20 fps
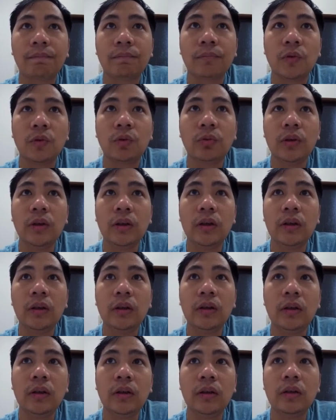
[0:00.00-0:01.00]

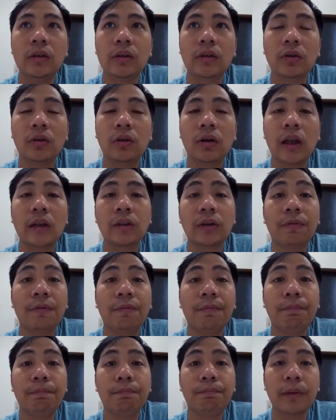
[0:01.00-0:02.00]
we saw a lot of
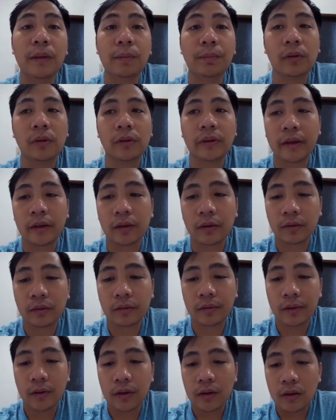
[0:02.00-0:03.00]
people there
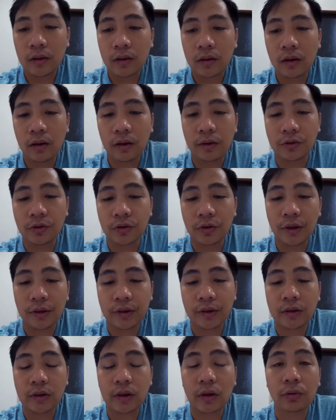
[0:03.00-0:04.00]
enjoying
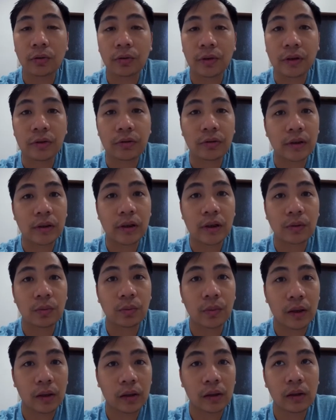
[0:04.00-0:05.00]
the sakura trees as
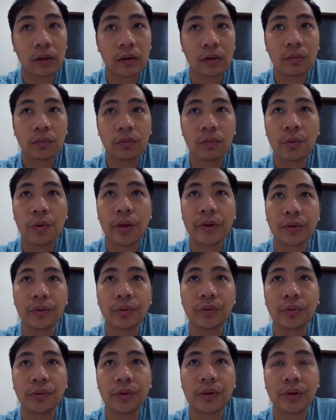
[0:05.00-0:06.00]
well. We went
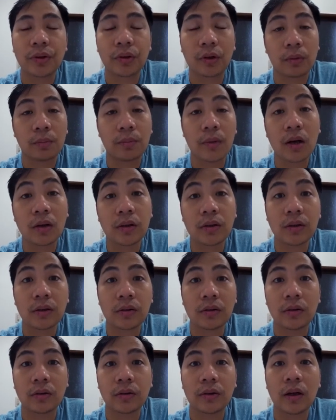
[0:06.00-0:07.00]
to the Starbucks
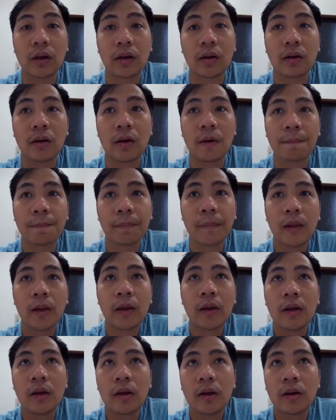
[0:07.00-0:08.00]

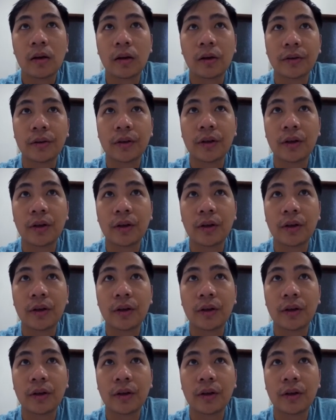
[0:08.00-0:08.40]
on